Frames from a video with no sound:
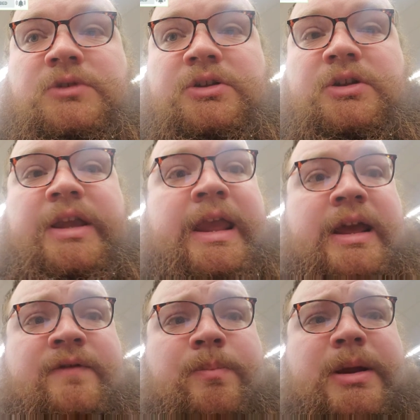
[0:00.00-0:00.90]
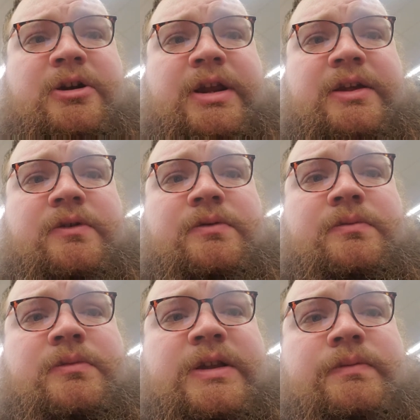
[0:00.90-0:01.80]
You can't have a bare heel,
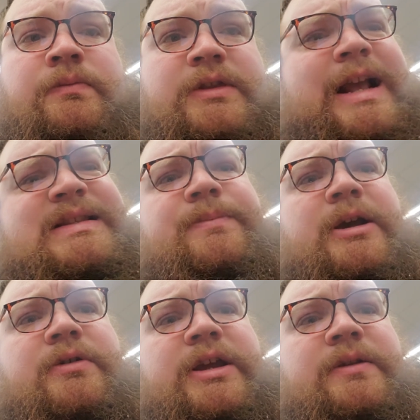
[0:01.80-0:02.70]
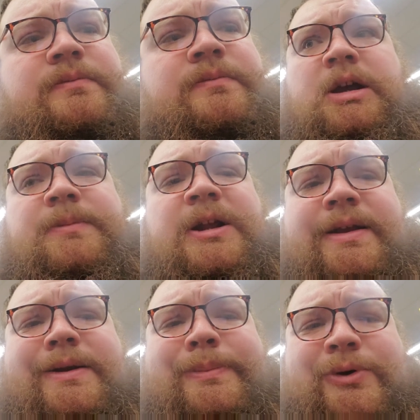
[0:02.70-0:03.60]
and that's about it. I'm not
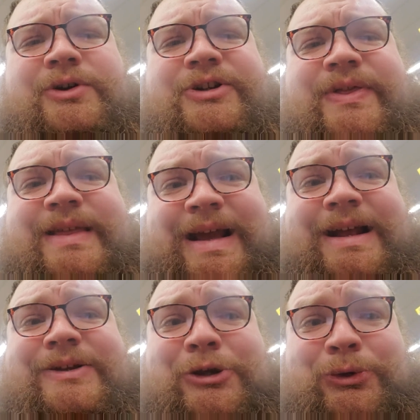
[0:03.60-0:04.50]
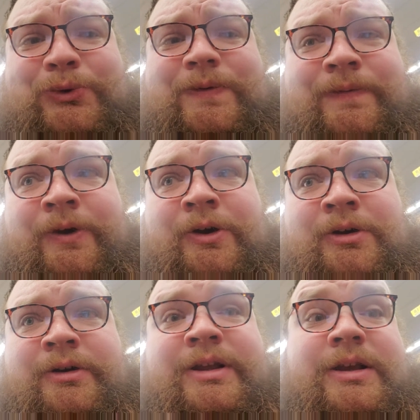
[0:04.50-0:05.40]
gonna push that too
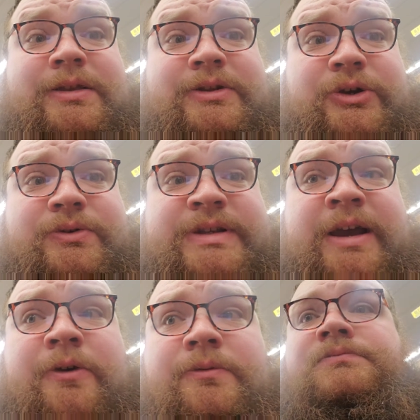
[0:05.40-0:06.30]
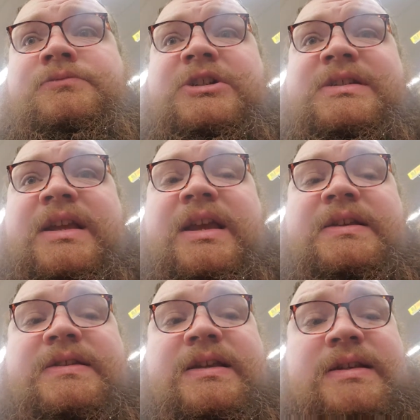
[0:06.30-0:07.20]
far and cut the toes out just in
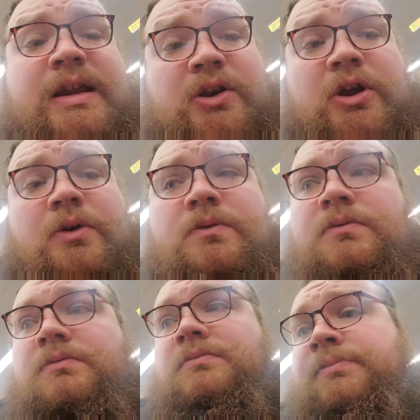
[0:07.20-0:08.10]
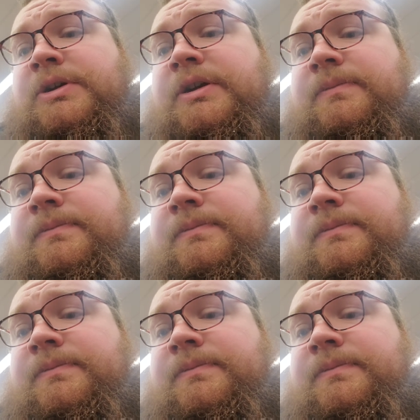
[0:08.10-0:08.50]
case they say no, but